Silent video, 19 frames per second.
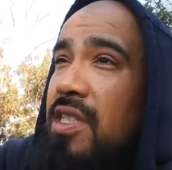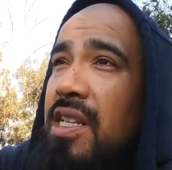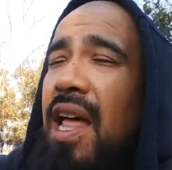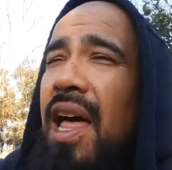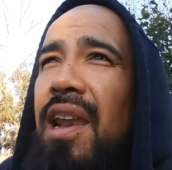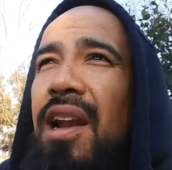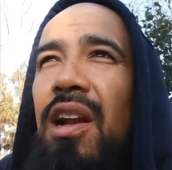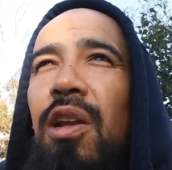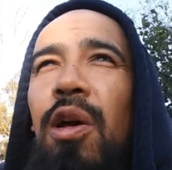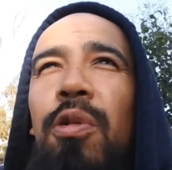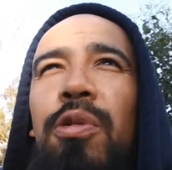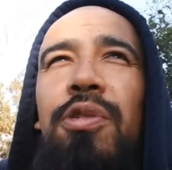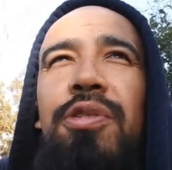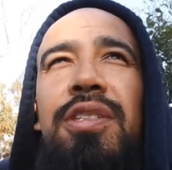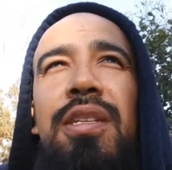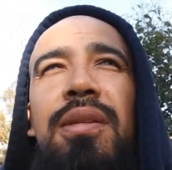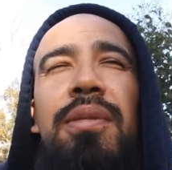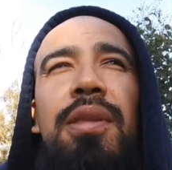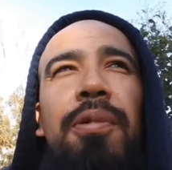not alone or
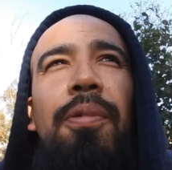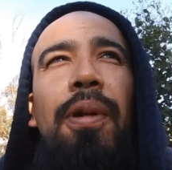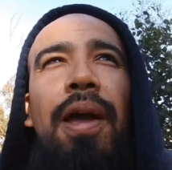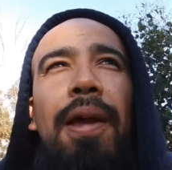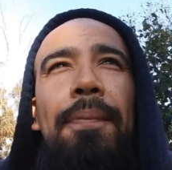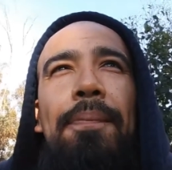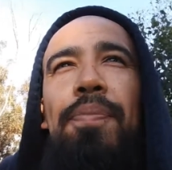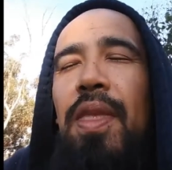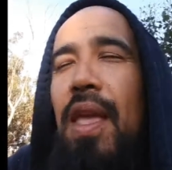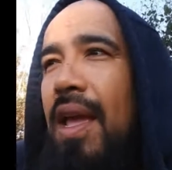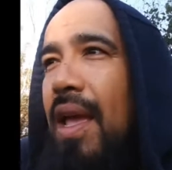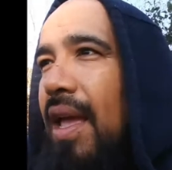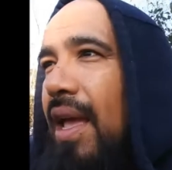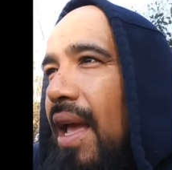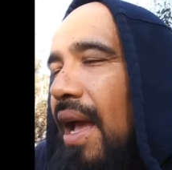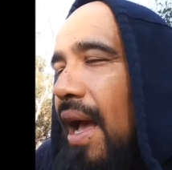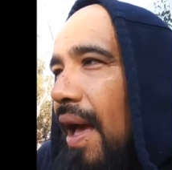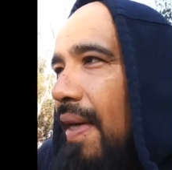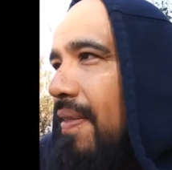something, right?
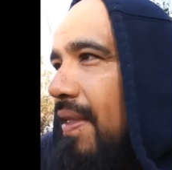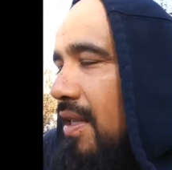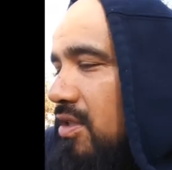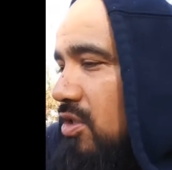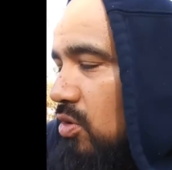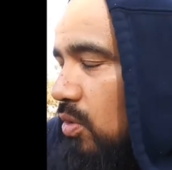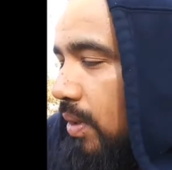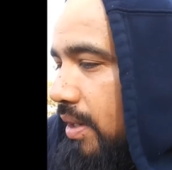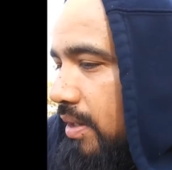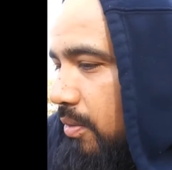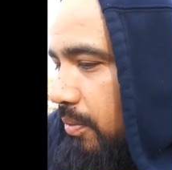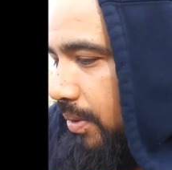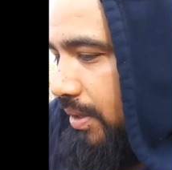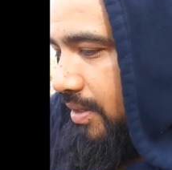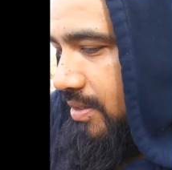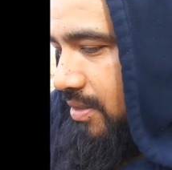And then so, anyways,